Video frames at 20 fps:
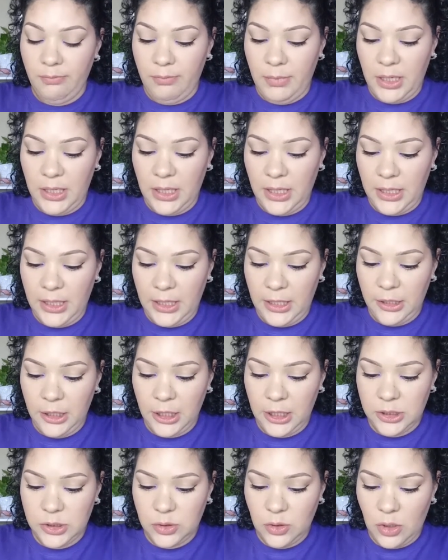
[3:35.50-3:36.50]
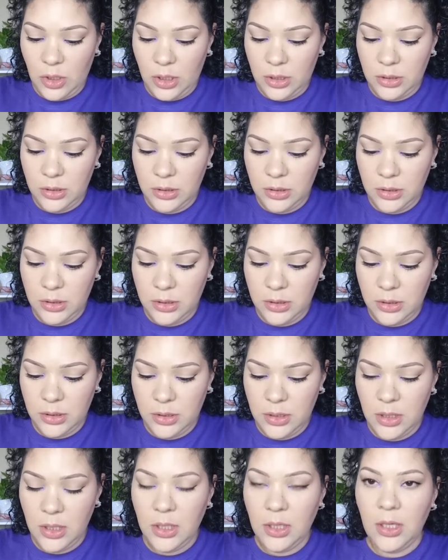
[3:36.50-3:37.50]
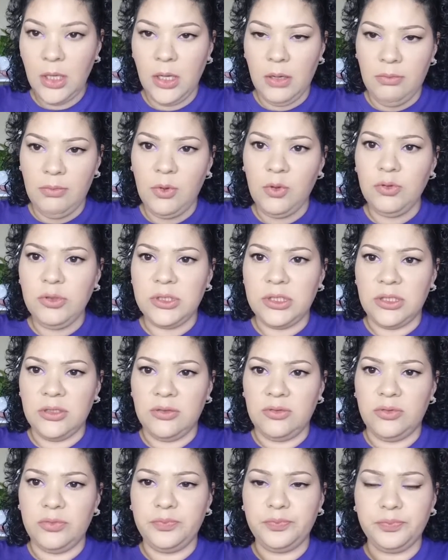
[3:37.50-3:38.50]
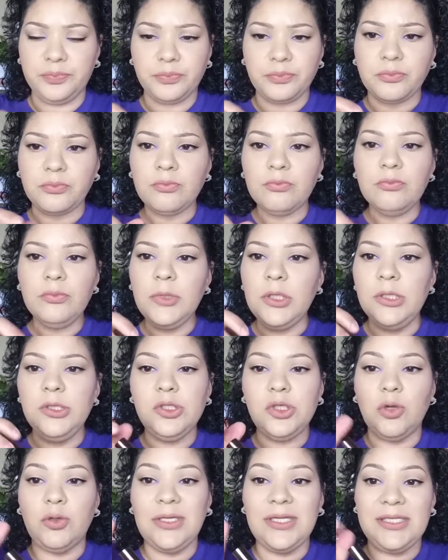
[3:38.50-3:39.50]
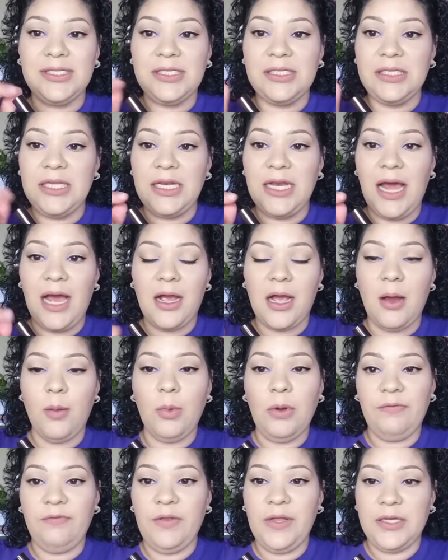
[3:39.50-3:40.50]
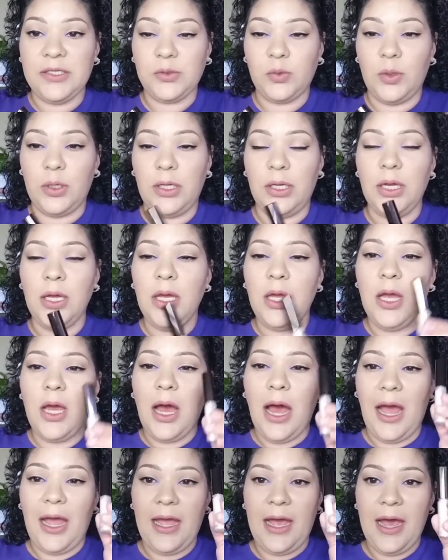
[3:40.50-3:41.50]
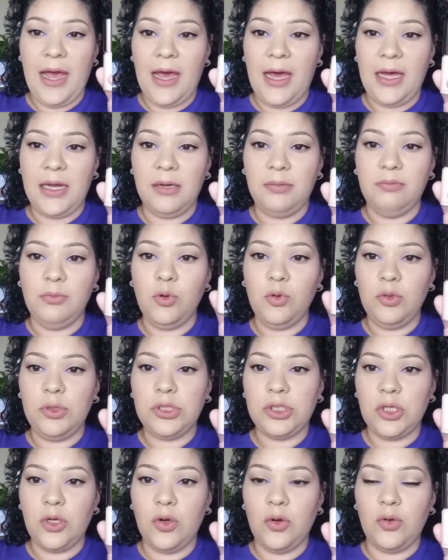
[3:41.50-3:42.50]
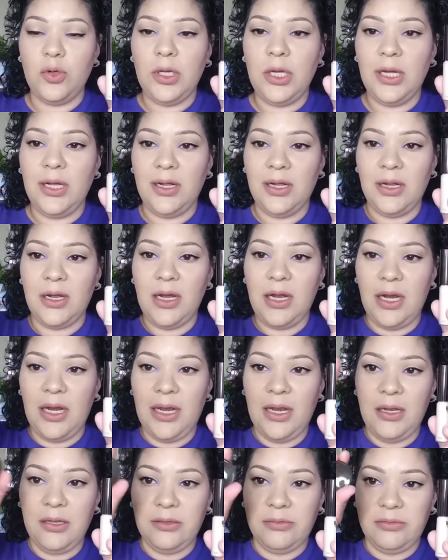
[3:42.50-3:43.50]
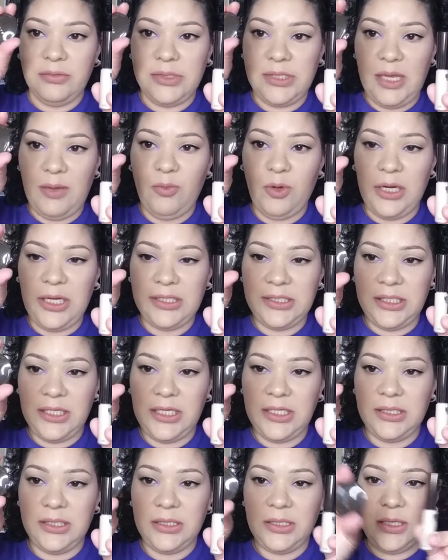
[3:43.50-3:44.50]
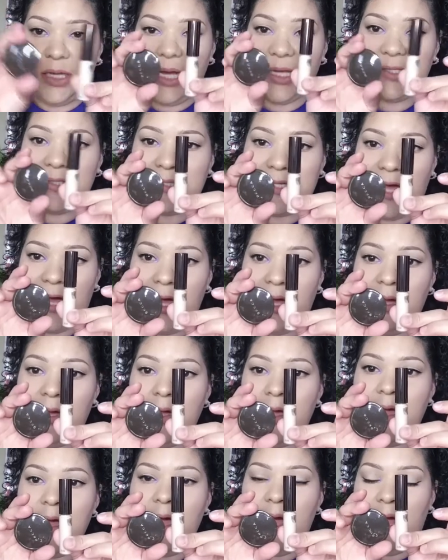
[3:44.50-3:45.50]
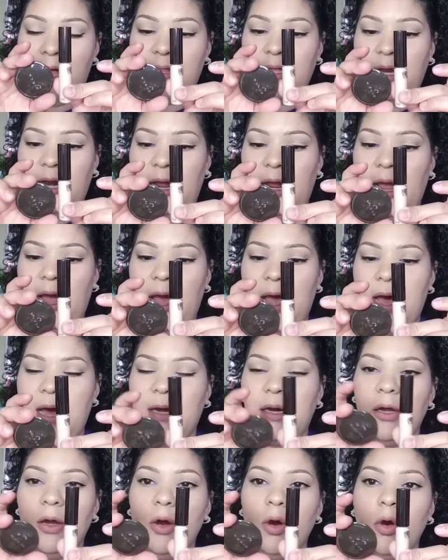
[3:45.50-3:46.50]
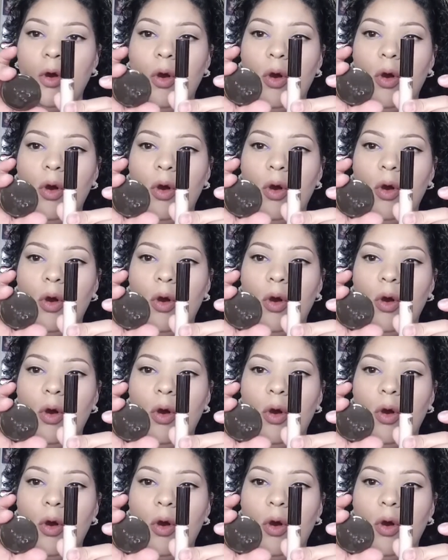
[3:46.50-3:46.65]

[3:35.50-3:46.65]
Midnight, I think it's called, Moonstone. So this did not come with this one. I had Moonstone, same one as this, a set, and then I had